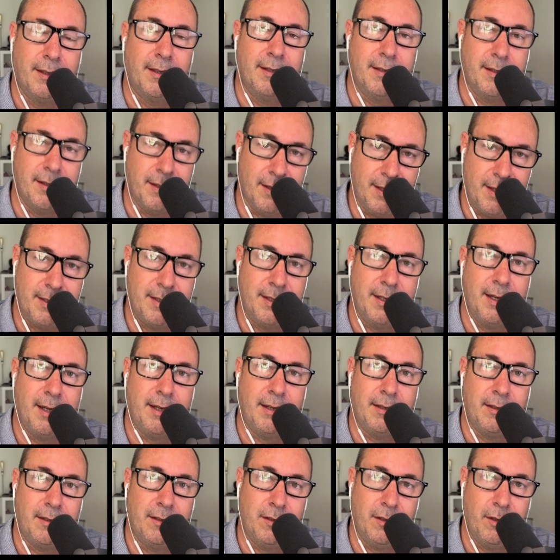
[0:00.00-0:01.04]
It's
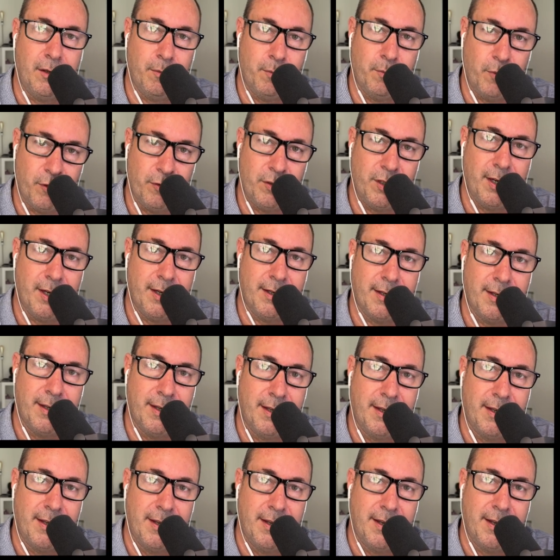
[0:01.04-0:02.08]
listening to your bullshit.
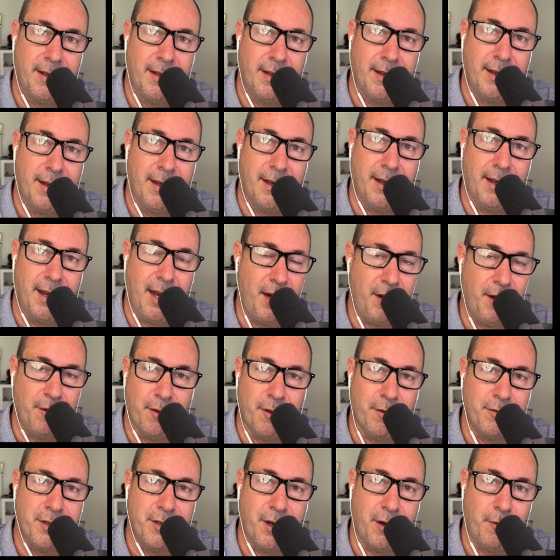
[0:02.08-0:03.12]
And he'll
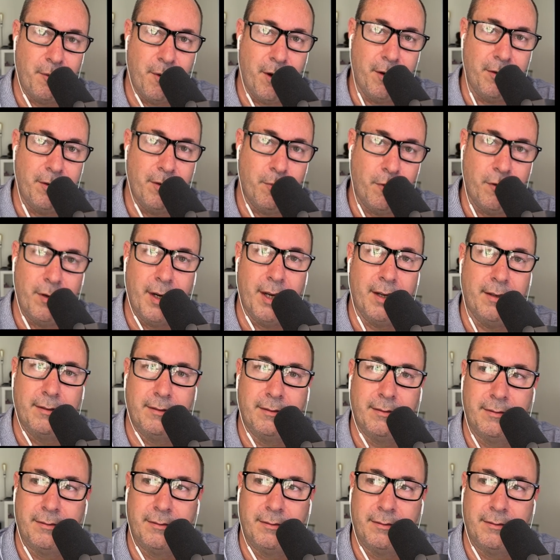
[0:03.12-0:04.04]
also quote the Buddha